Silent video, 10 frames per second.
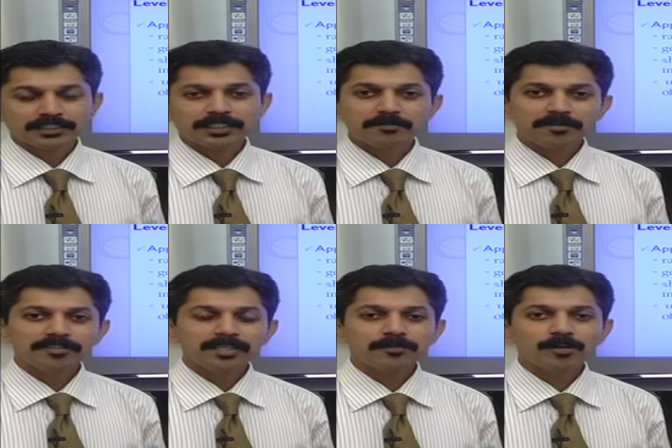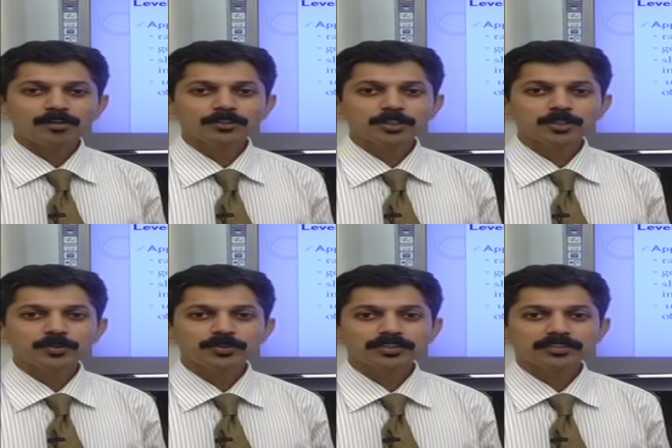Some of them also
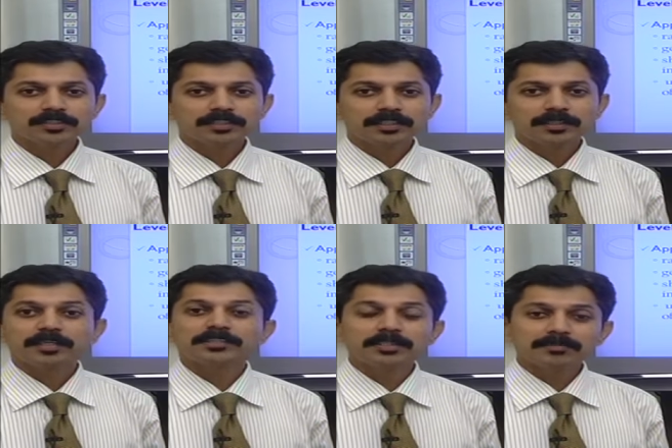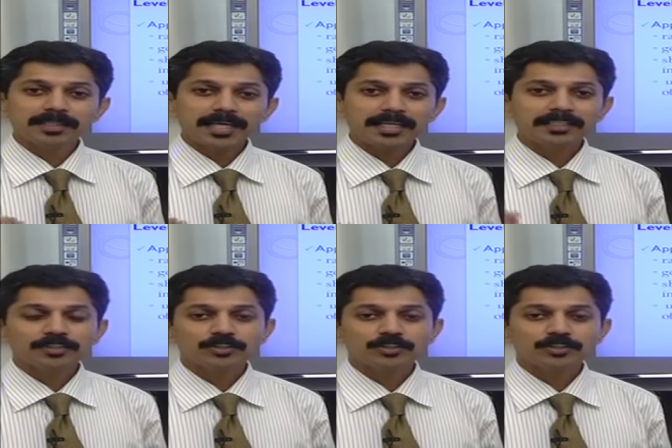use some light